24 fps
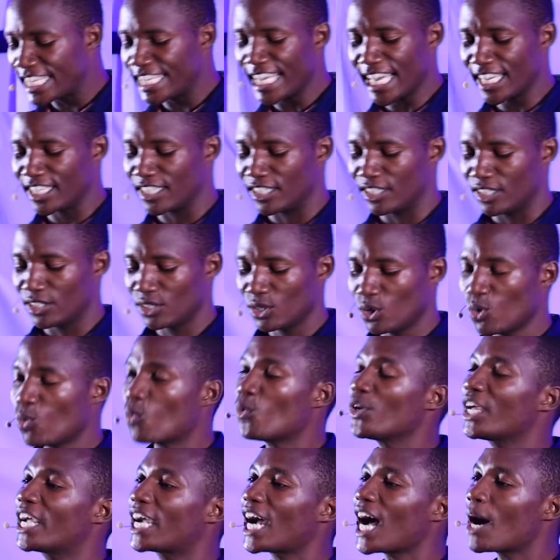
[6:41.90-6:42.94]
end, we
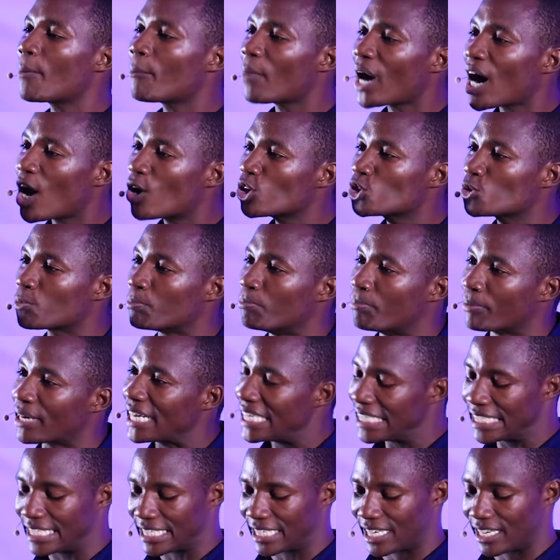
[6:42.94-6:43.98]
come out
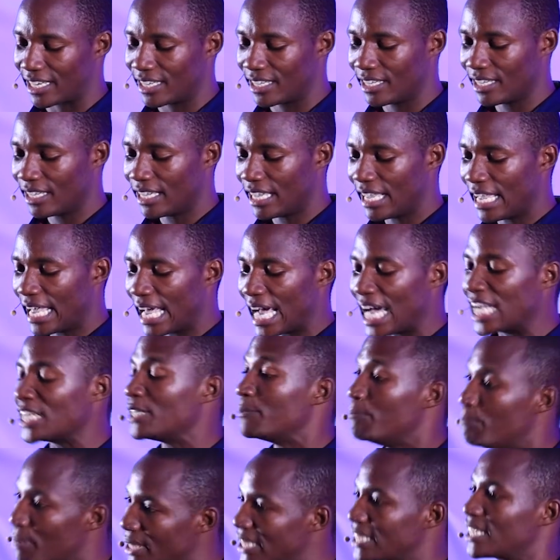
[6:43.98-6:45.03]
brighter and
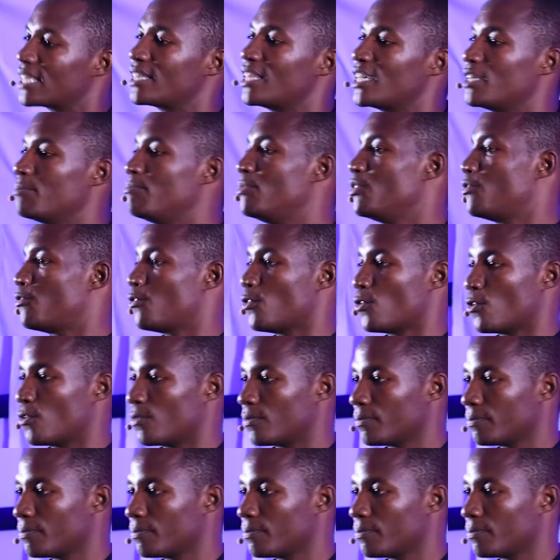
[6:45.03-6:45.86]
better than before.